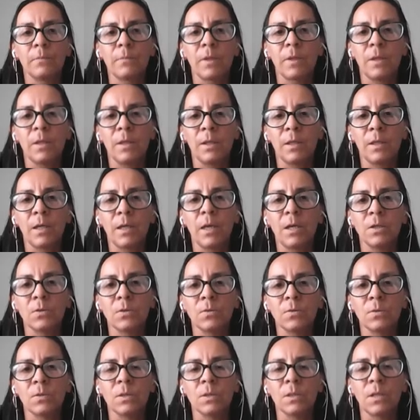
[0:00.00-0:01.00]

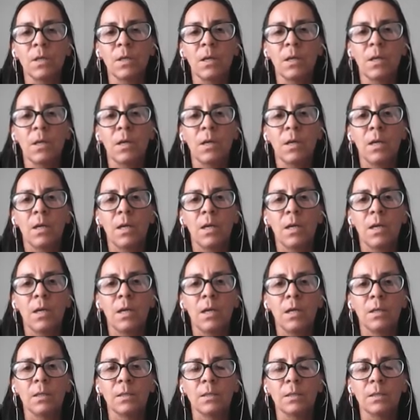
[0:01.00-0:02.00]
medications,
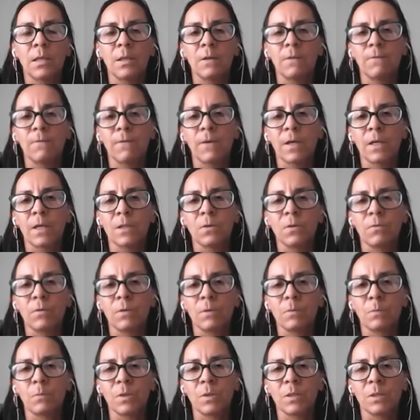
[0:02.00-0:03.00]
side effects
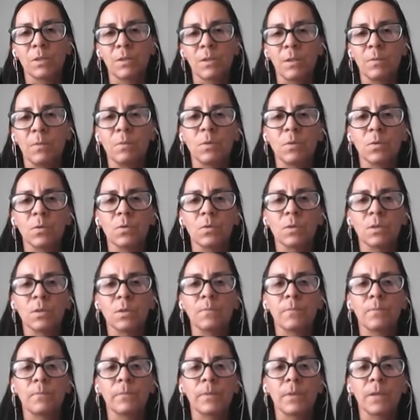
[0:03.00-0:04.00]
or
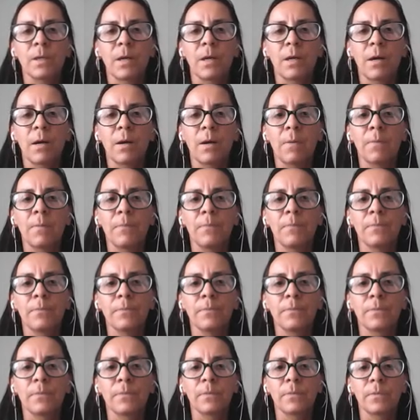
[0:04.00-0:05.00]
prescriptions,
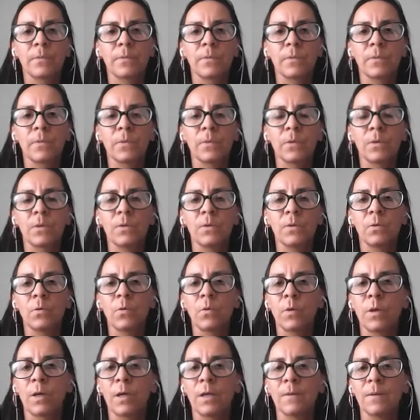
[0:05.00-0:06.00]
you
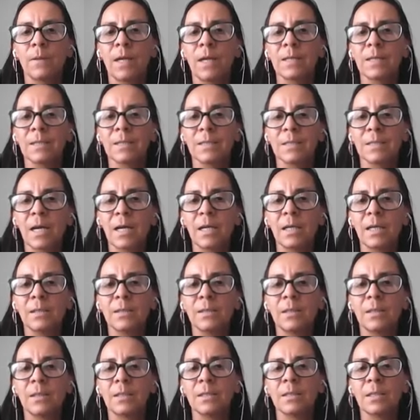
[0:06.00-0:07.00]
know, the
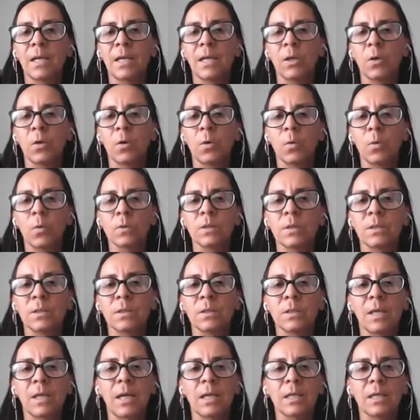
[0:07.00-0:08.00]
anxiety,
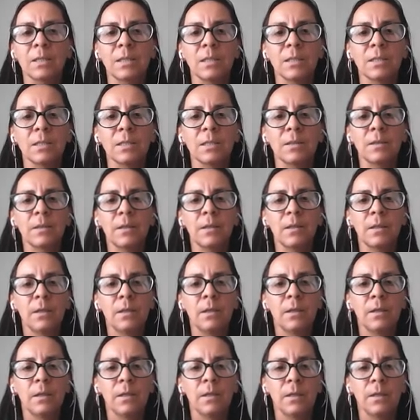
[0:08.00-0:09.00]
psychosis cases,
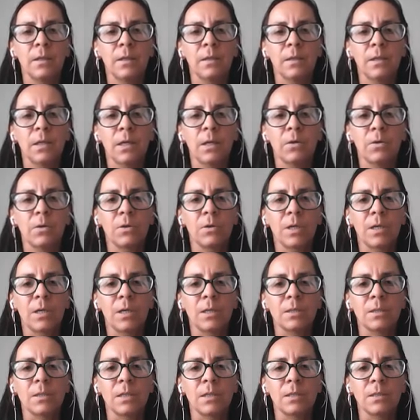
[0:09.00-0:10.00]
they are
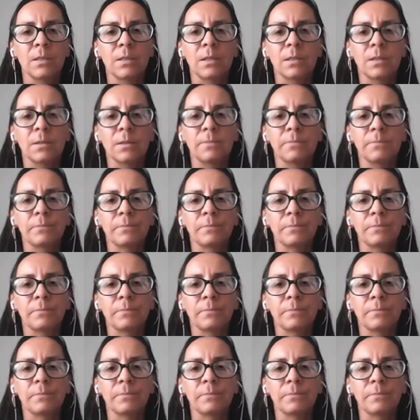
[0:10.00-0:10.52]
organized like that.